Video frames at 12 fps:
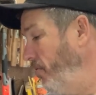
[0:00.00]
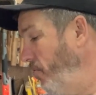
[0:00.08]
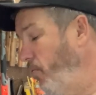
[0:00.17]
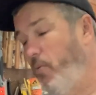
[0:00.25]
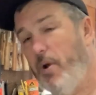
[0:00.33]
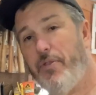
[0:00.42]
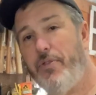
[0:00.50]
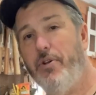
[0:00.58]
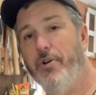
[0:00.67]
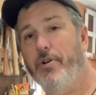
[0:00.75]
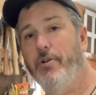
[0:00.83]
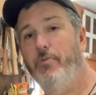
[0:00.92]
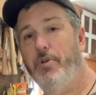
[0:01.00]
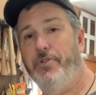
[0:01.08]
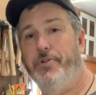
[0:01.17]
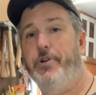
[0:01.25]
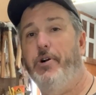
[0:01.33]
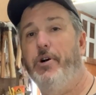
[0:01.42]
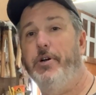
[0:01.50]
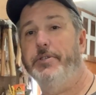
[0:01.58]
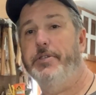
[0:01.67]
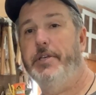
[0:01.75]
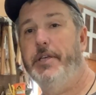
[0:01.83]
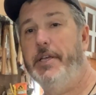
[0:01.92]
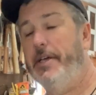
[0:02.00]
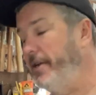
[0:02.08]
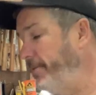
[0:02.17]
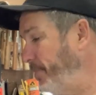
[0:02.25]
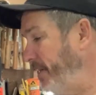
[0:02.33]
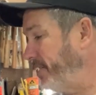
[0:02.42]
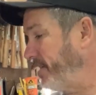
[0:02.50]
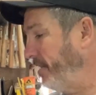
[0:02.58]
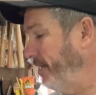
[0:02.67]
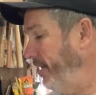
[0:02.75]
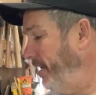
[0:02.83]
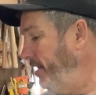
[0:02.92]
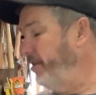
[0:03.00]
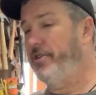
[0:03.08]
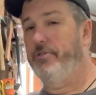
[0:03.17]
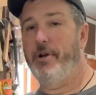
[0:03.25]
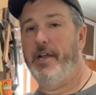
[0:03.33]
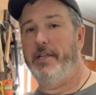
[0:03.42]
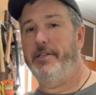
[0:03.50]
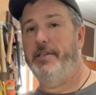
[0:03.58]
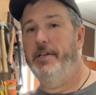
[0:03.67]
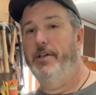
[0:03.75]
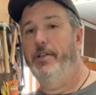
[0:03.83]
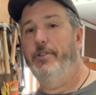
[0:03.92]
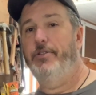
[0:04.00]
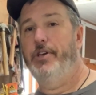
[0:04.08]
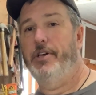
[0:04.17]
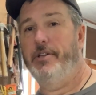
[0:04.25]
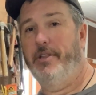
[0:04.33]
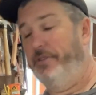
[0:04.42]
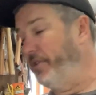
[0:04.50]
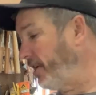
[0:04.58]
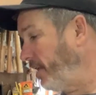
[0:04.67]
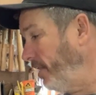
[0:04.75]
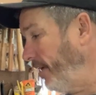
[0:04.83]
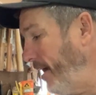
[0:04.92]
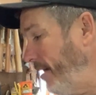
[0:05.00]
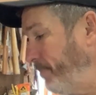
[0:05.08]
with your cawls, and basically integrate the clamp